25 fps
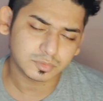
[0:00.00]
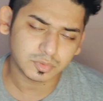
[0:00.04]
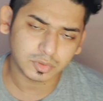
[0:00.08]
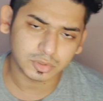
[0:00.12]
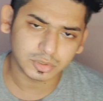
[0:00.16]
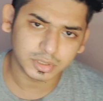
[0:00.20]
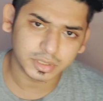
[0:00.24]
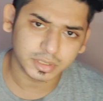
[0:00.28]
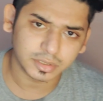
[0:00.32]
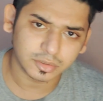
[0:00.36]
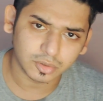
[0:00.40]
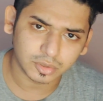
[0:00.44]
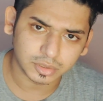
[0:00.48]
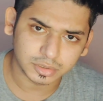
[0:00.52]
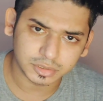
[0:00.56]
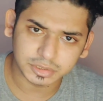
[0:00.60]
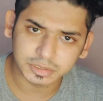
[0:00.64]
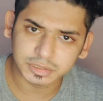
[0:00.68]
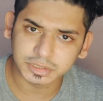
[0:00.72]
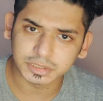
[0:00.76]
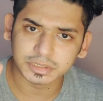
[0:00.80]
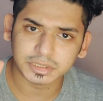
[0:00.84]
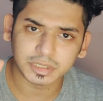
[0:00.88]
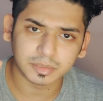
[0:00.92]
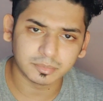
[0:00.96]
just for the
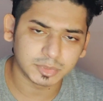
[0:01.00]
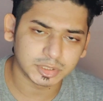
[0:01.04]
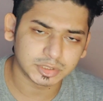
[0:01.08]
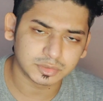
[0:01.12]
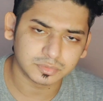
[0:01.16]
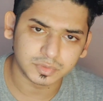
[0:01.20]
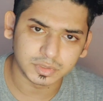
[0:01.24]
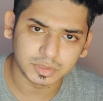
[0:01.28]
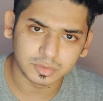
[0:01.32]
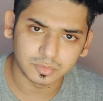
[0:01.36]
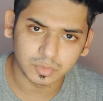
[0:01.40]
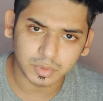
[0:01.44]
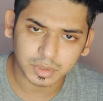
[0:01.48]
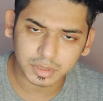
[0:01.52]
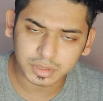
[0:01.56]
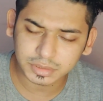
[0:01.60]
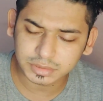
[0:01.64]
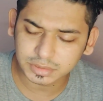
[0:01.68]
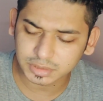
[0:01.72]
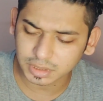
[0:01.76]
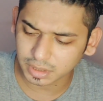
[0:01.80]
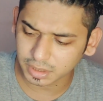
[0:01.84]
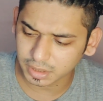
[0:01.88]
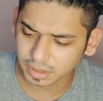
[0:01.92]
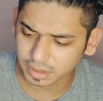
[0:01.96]
record, this is Amazfit
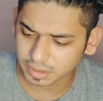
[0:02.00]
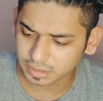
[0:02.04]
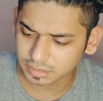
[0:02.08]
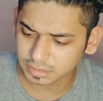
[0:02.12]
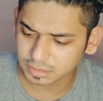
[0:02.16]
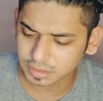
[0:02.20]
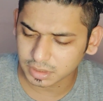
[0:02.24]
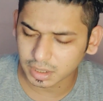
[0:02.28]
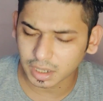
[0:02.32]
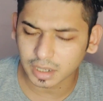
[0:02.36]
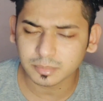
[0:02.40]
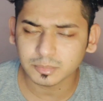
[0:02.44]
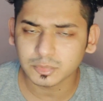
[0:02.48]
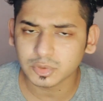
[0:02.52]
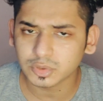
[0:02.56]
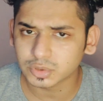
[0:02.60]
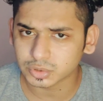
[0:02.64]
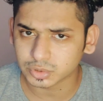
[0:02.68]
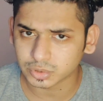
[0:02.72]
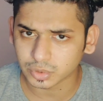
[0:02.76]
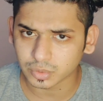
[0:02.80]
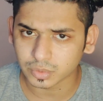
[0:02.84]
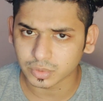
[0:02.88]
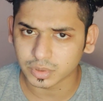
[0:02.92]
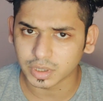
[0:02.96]
World, and I'm
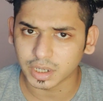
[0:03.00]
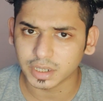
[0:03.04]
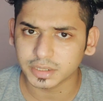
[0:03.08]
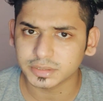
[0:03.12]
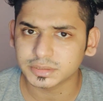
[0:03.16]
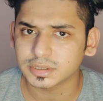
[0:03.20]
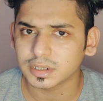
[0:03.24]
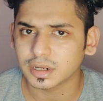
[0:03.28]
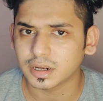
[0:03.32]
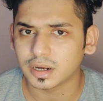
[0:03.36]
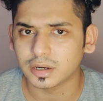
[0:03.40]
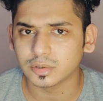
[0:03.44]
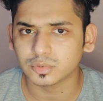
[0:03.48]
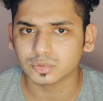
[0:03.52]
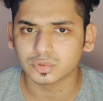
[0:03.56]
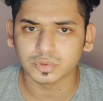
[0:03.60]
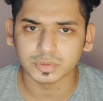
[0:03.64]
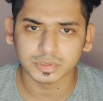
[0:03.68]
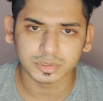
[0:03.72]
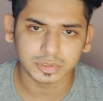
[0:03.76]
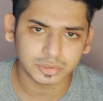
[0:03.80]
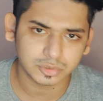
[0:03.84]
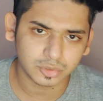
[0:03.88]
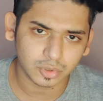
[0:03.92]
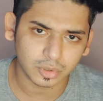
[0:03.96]
going to show you guys how
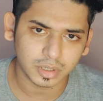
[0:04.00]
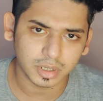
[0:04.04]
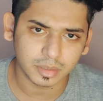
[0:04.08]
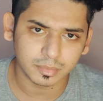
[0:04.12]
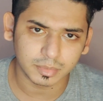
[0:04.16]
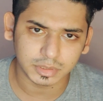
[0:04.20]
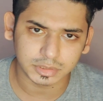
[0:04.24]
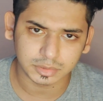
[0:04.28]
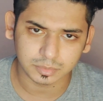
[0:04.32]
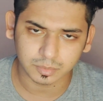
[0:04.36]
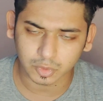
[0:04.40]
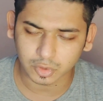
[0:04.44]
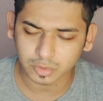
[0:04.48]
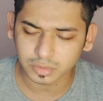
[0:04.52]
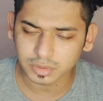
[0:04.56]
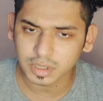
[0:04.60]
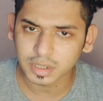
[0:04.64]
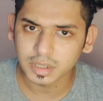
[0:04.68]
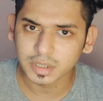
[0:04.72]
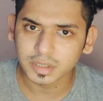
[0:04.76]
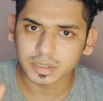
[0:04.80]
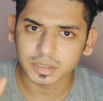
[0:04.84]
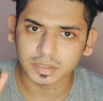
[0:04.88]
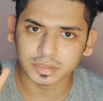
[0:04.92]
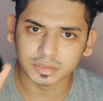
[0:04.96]
to install
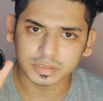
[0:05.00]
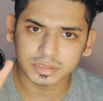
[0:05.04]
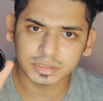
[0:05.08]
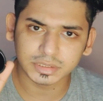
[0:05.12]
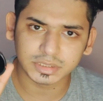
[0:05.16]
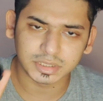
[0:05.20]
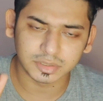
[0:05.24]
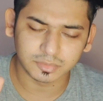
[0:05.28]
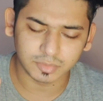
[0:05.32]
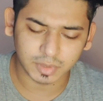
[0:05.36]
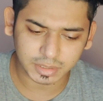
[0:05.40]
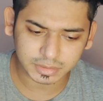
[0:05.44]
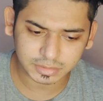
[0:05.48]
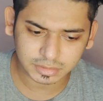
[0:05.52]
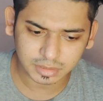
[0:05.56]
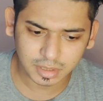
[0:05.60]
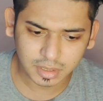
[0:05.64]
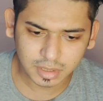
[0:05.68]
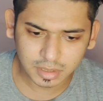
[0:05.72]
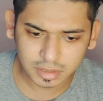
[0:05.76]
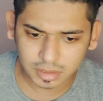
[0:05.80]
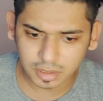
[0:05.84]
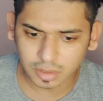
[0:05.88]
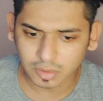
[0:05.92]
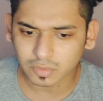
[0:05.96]
AmazMod in this
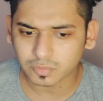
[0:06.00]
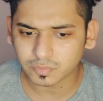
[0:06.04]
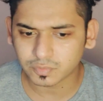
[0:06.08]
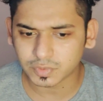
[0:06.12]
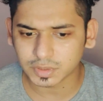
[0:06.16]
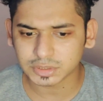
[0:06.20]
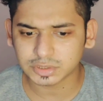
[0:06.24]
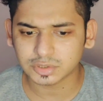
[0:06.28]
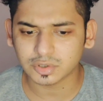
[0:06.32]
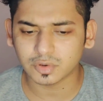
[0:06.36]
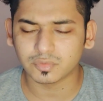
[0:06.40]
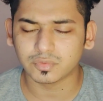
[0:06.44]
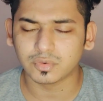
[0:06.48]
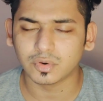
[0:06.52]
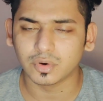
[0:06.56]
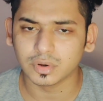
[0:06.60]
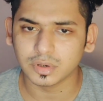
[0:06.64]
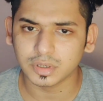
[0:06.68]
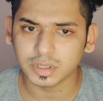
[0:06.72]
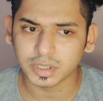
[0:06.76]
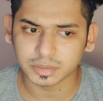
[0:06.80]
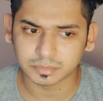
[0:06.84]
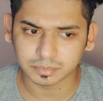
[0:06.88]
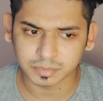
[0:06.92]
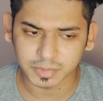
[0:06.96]
device. Now first
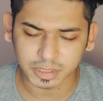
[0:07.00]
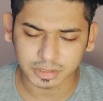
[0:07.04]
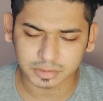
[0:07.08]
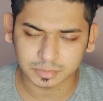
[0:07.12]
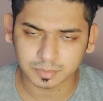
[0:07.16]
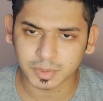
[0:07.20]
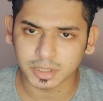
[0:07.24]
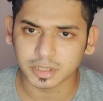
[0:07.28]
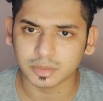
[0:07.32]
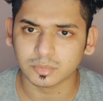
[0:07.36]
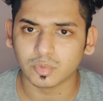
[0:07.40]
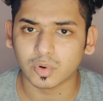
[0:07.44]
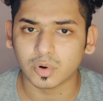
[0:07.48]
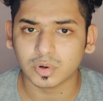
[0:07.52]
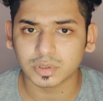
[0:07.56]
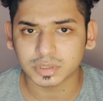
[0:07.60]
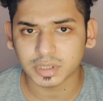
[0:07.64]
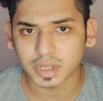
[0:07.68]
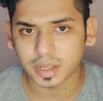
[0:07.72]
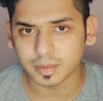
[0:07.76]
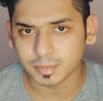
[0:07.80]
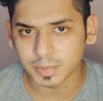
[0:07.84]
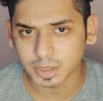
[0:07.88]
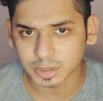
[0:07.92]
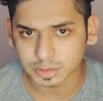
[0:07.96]
of all, let me explain
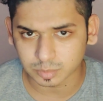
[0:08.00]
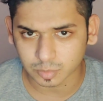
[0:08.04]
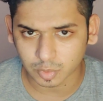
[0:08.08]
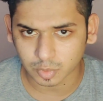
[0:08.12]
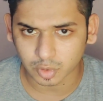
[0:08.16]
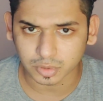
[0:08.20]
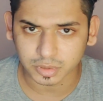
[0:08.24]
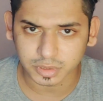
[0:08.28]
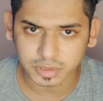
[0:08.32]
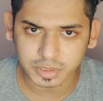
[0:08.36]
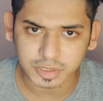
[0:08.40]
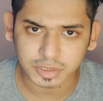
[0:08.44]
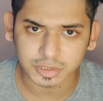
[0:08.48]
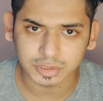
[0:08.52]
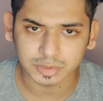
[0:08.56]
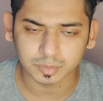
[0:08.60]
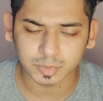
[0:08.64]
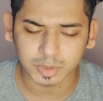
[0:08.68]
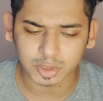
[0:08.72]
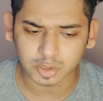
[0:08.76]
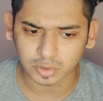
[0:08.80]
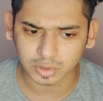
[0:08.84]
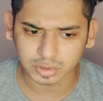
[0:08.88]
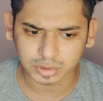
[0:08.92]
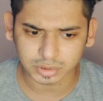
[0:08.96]
what AmazMod
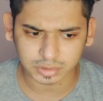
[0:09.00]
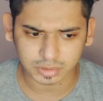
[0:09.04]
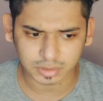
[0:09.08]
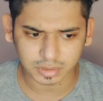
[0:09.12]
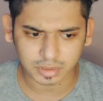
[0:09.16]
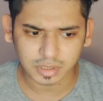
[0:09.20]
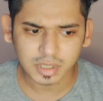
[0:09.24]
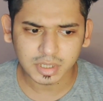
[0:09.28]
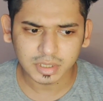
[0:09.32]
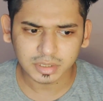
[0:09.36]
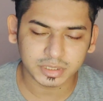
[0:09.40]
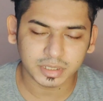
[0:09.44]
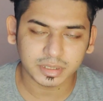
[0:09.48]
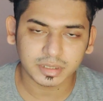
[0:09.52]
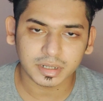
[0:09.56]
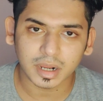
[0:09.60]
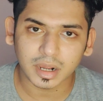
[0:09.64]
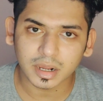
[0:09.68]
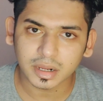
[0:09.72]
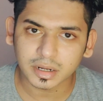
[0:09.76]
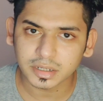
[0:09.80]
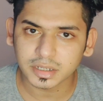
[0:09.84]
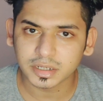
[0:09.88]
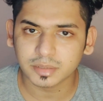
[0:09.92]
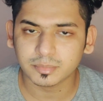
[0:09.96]
is, because
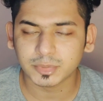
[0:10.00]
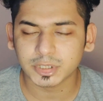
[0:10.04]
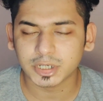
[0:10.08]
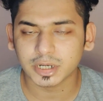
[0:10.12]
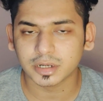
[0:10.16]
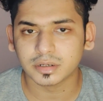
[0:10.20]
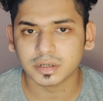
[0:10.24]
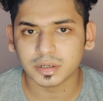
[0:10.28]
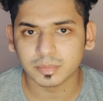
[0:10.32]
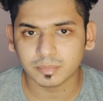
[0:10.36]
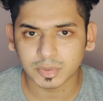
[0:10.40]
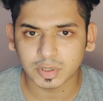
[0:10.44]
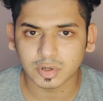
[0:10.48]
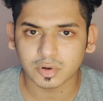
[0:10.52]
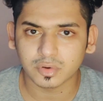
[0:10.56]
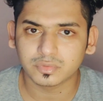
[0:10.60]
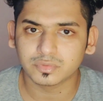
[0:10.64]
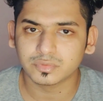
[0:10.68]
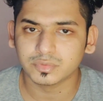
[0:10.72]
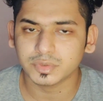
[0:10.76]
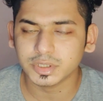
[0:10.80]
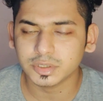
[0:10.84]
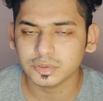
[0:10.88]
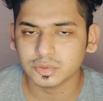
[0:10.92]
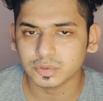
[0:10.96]
there are limited
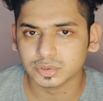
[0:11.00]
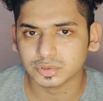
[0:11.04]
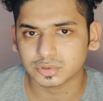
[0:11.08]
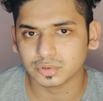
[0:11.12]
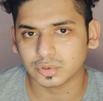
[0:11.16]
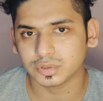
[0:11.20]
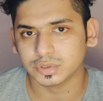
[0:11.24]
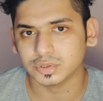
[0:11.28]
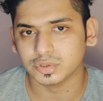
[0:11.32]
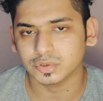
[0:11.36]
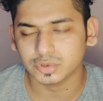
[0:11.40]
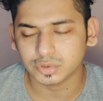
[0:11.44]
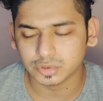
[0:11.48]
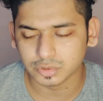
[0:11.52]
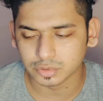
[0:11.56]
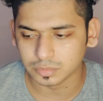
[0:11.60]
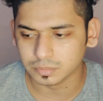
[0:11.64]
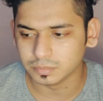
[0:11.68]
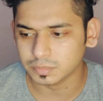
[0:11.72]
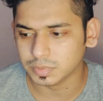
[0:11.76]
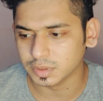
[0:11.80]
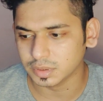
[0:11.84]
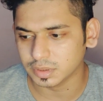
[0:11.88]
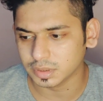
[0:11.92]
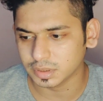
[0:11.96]
number of videos on
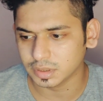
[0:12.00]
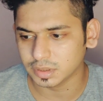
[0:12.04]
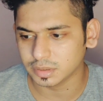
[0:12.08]
YouTube,